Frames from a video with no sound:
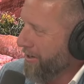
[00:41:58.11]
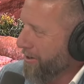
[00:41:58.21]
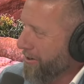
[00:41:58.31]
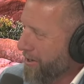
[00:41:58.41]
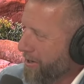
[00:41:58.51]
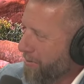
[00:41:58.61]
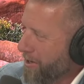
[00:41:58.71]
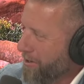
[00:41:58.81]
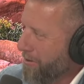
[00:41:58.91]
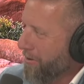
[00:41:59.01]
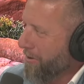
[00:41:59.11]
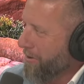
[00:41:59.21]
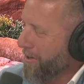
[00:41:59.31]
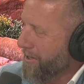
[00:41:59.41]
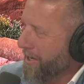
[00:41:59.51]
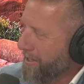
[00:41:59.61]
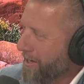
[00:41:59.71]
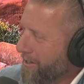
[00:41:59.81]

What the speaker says: He mentioned earlier that he takes out his